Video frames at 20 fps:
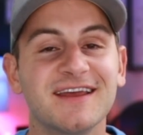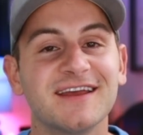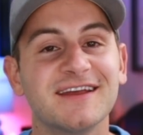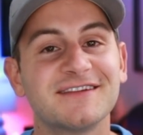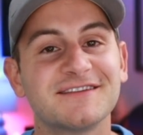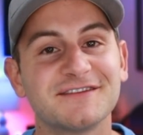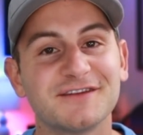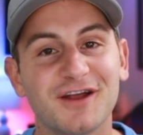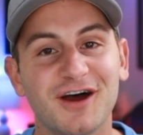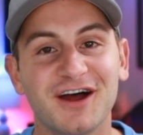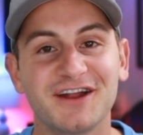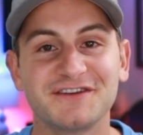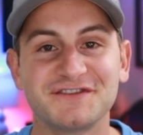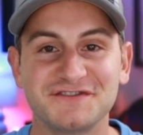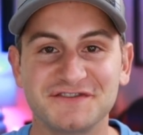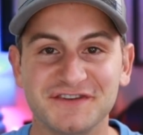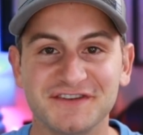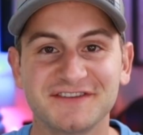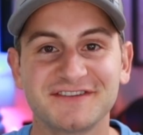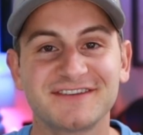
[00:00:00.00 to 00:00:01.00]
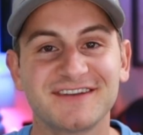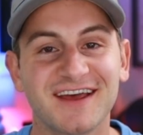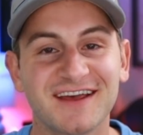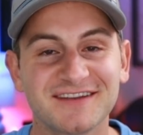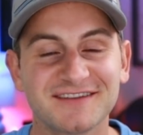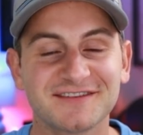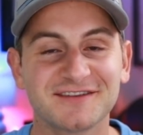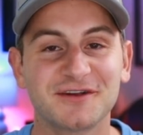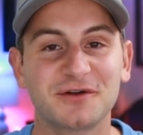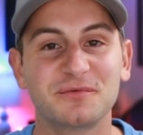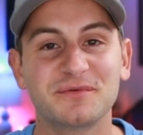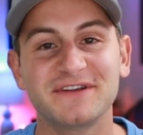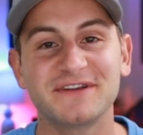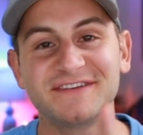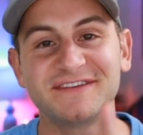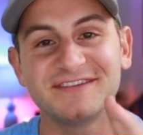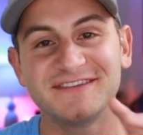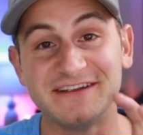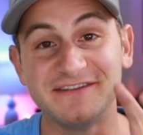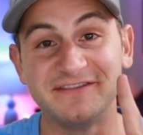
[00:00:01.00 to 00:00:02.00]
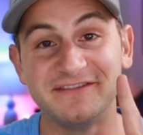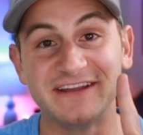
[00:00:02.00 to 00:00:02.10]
it's not just Tesla receiving